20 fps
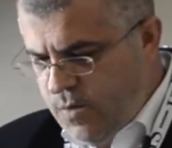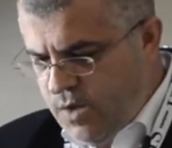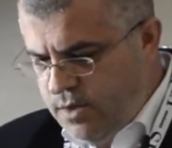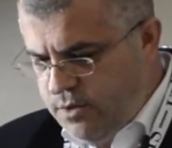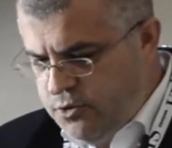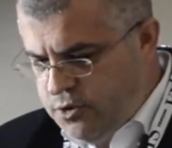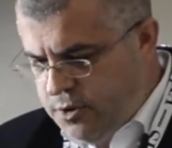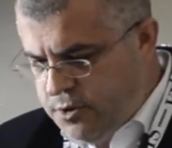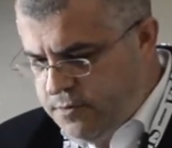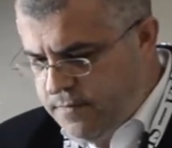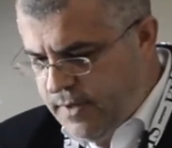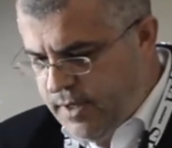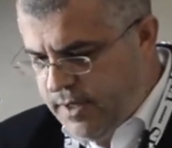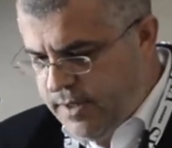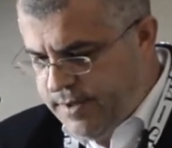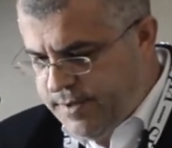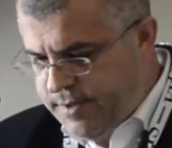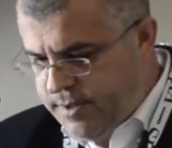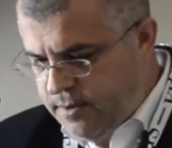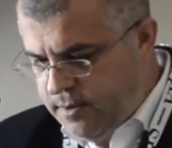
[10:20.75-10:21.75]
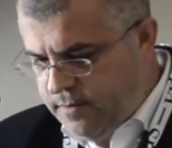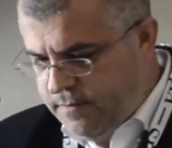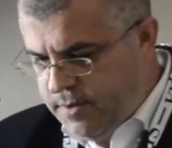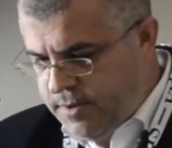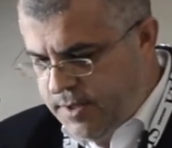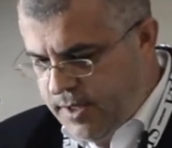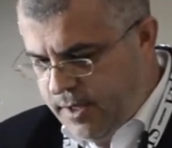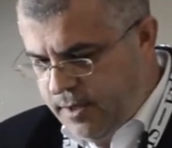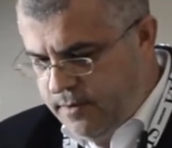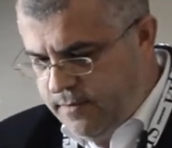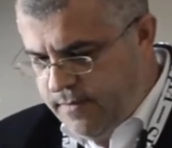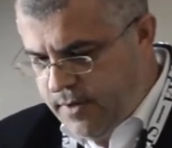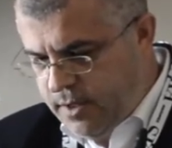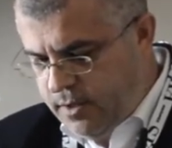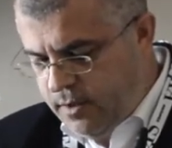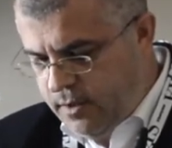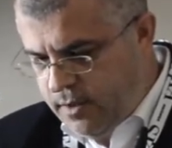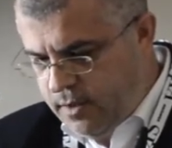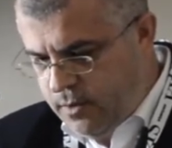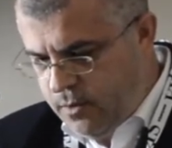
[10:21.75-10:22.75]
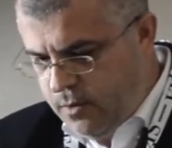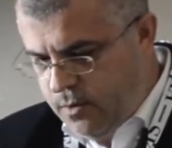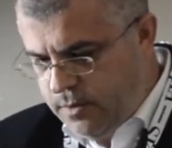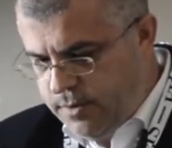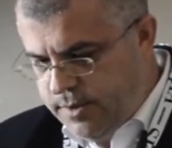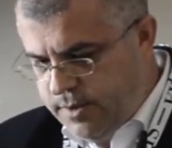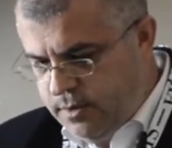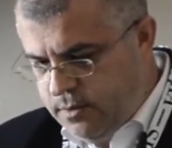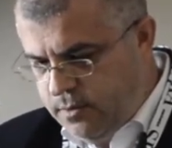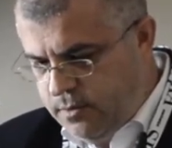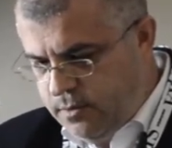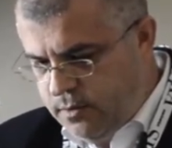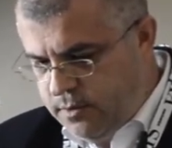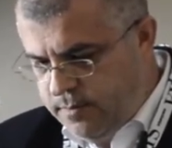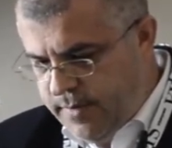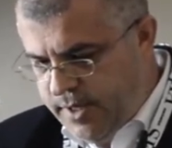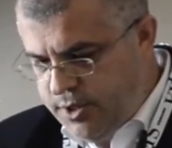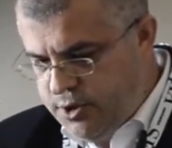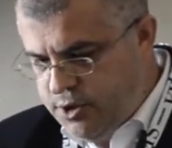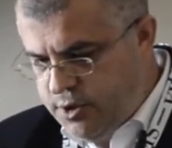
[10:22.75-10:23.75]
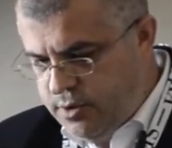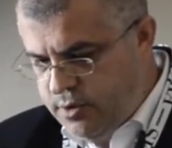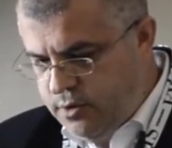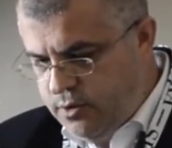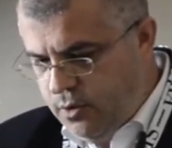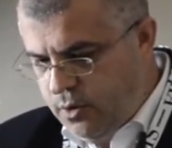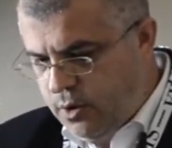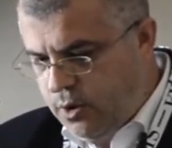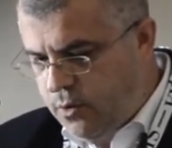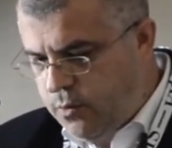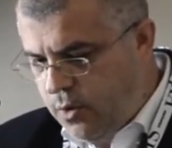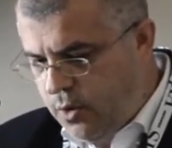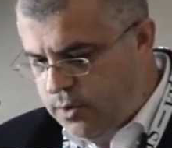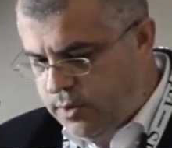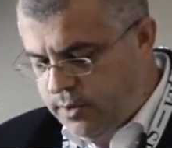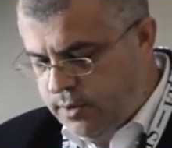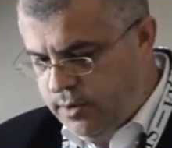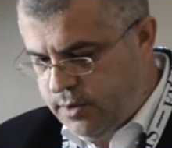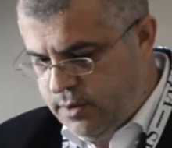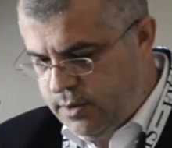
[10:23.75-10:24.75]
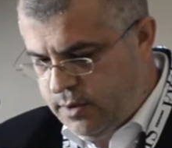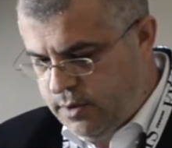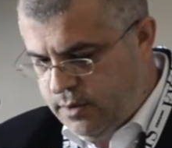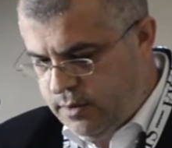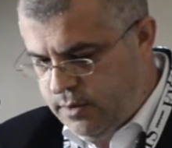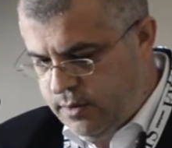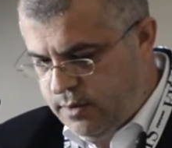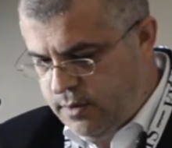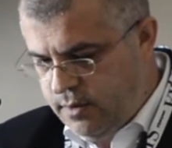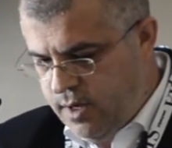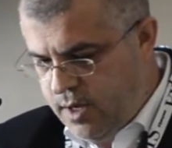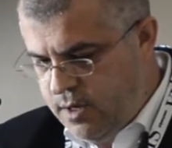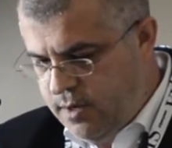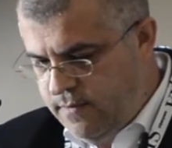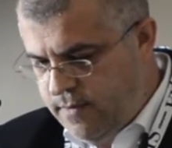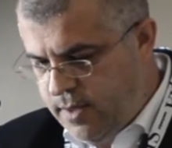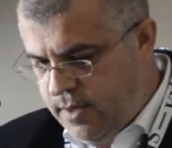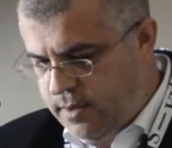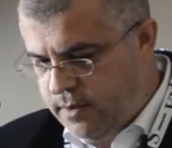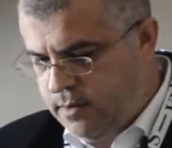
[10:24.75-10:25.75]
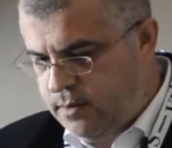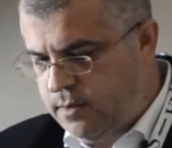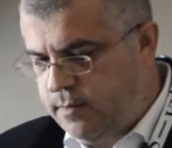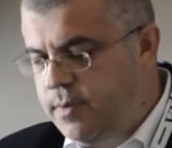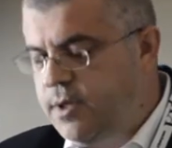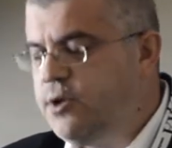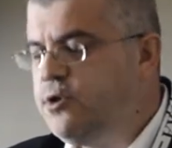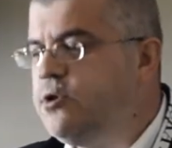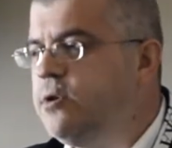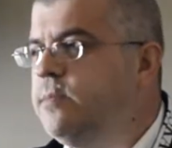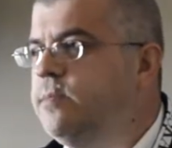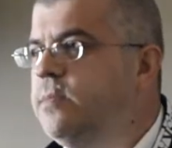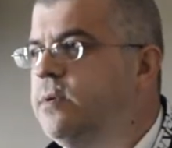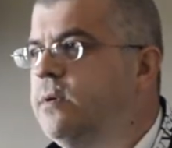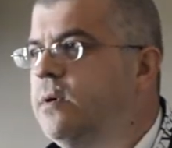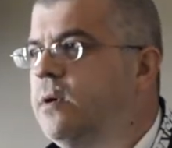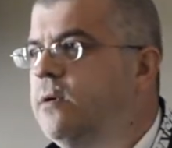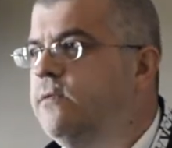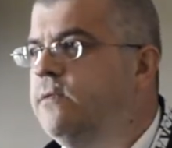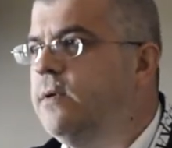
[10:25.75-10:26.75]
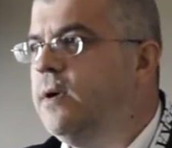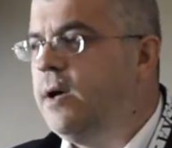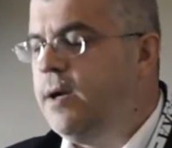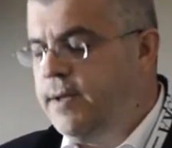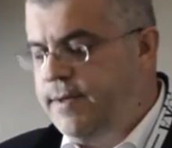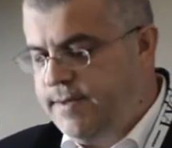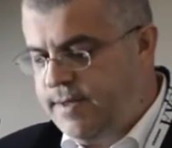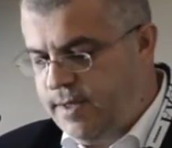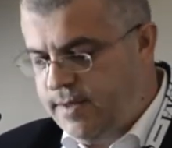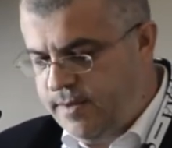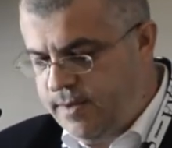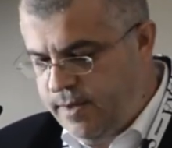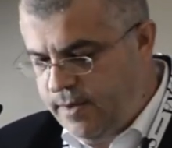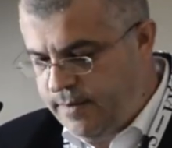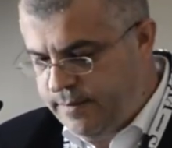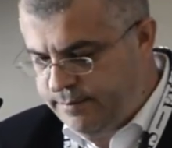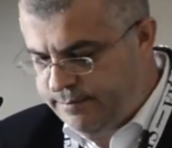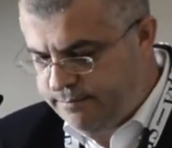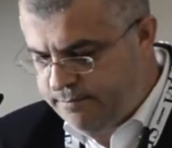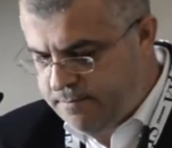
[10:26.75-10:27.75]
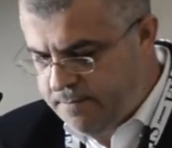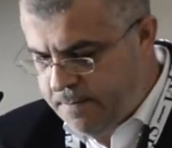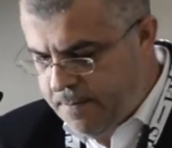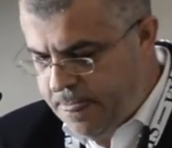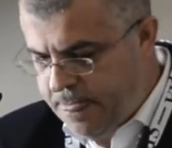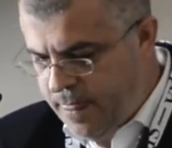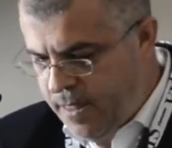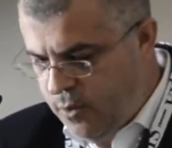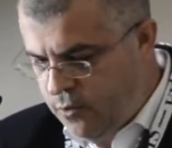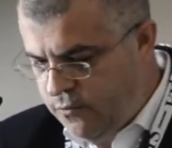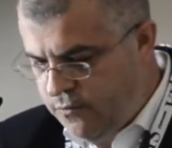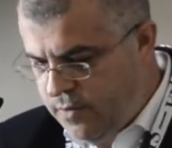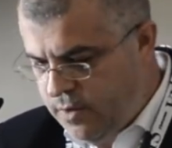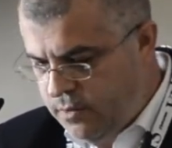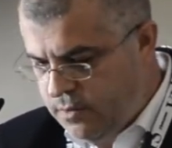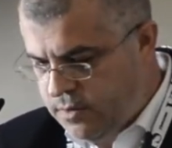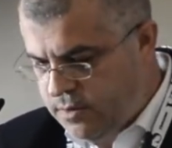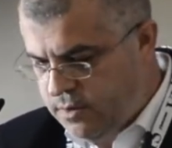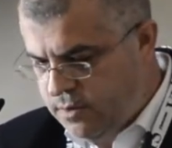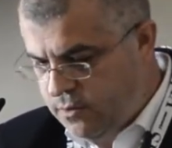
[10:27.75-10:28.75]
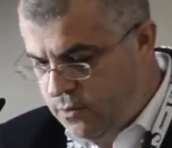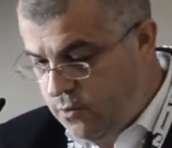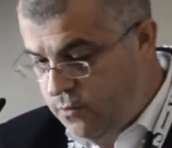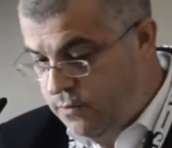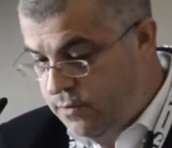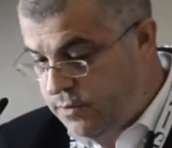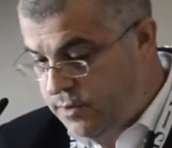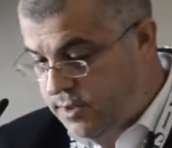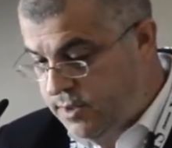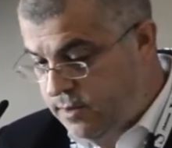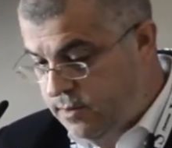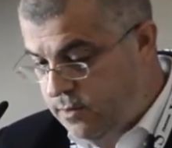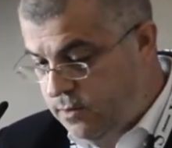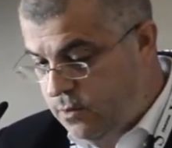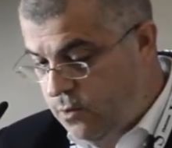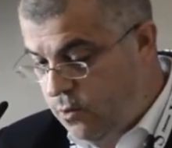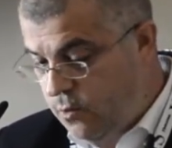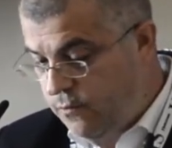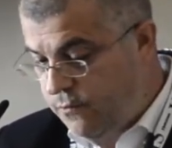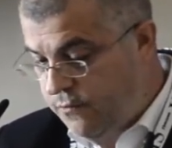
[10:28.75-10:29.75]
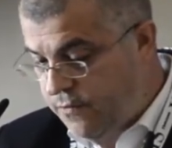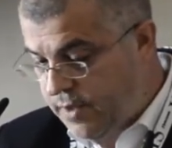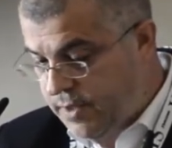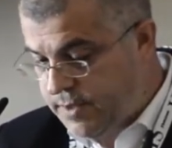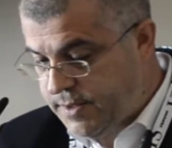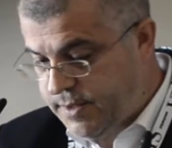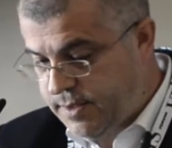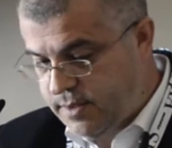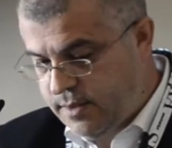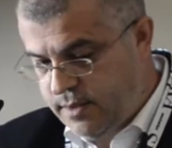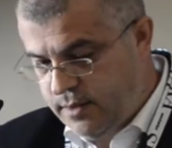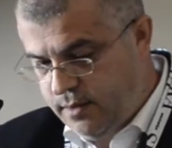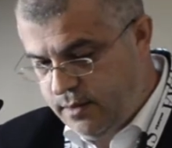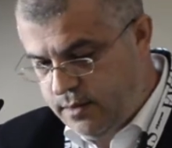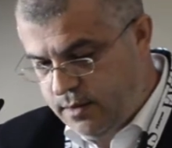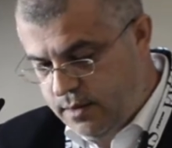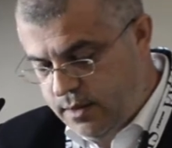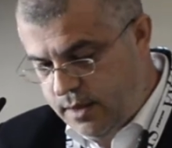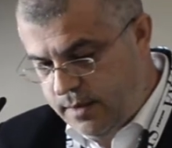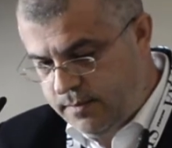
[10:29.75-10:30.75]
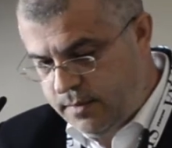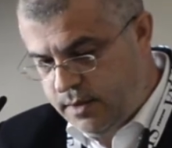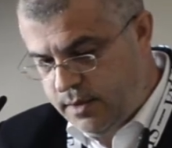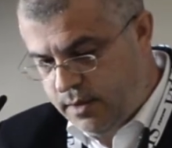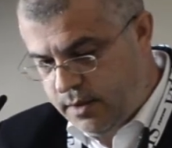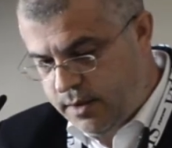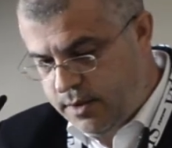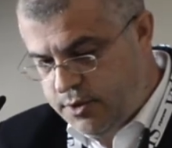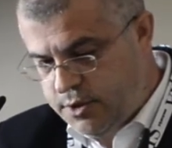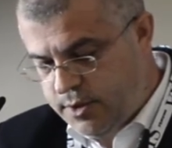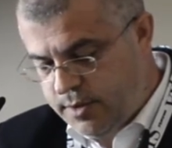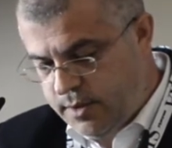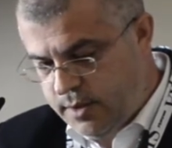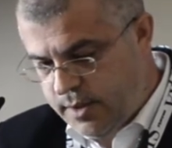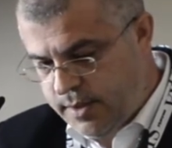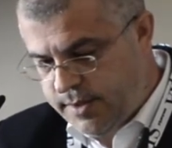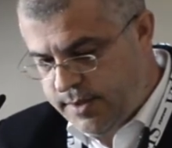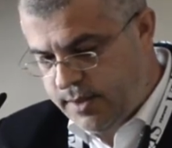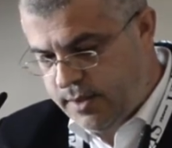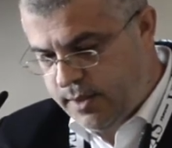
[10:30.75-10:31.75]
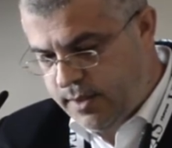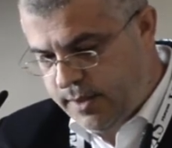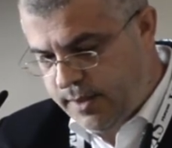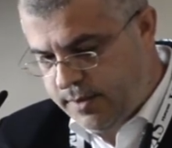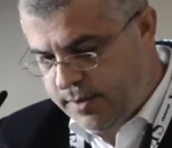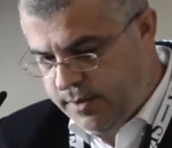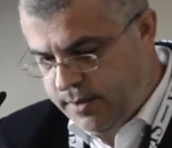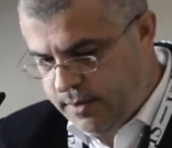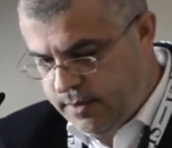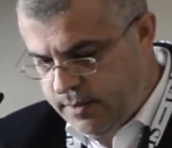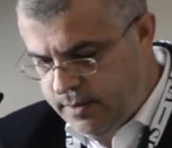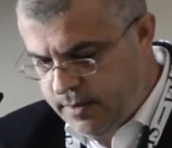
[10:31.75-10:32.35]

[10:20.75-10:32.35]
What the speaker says: Church Fathers of the Second Vatican Council do not mention nor quote anywhere the Bishop of Alexandria, Theophilus, who first condemned Origen as a heretic.